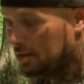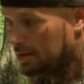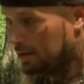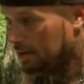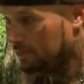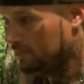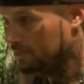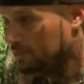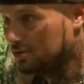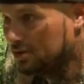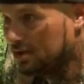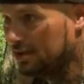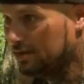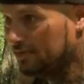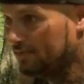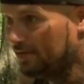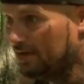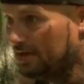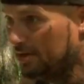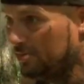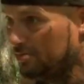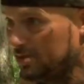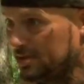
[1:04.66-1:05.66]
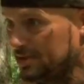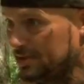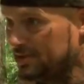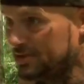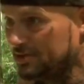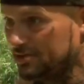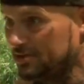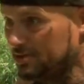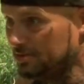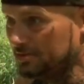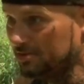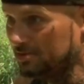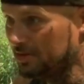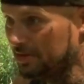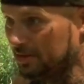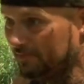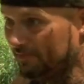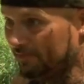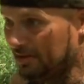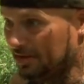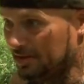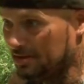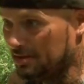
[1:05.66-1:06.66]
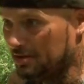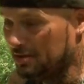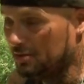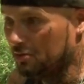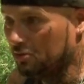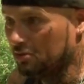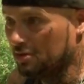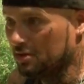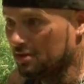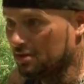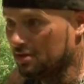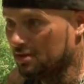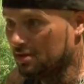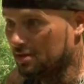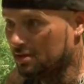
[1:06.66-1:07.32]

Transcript: If you can't find peace here, you can't find it nowhere.